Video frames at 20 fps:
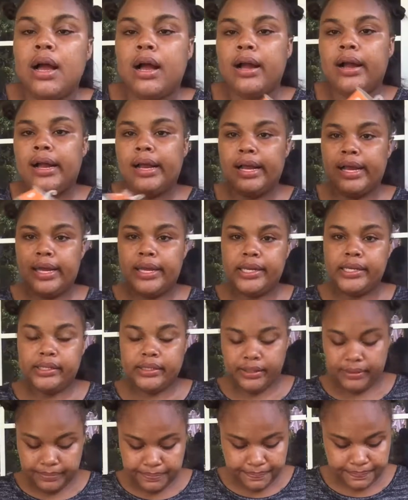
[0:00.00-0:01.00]
Alright,
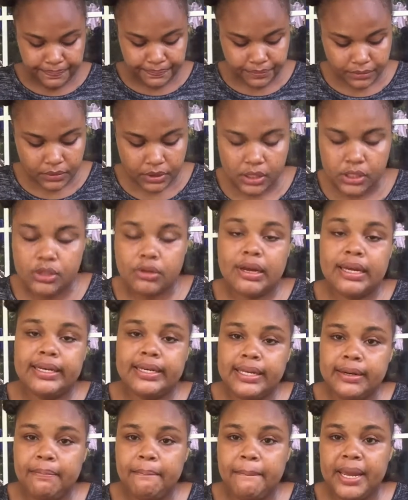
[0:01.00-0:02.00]
so I
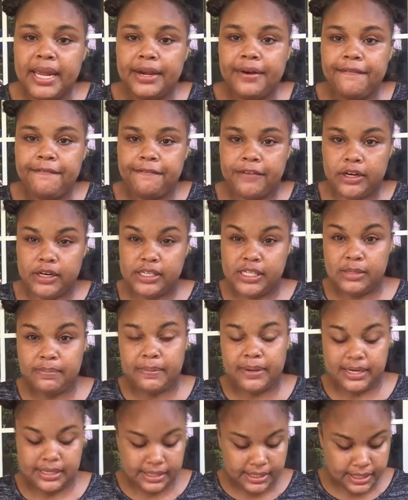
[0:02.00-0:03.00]
did make the first
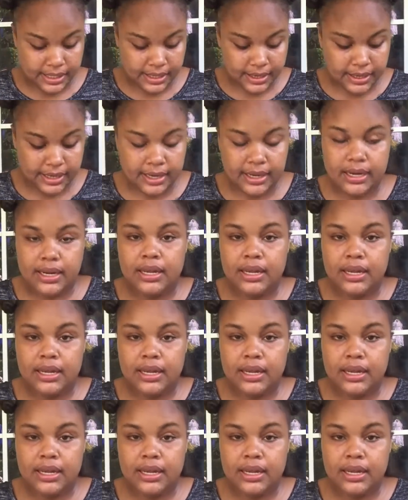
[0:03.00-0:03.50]
part in the